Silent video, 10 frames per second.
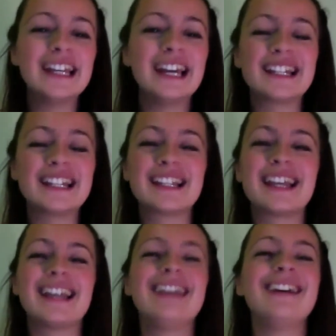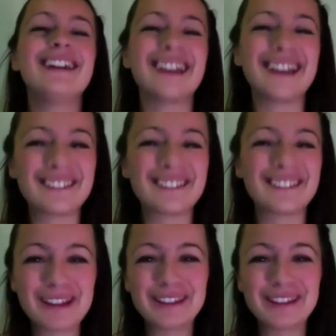and which
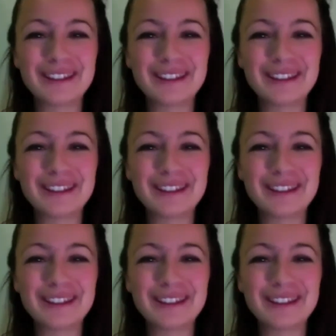made the whole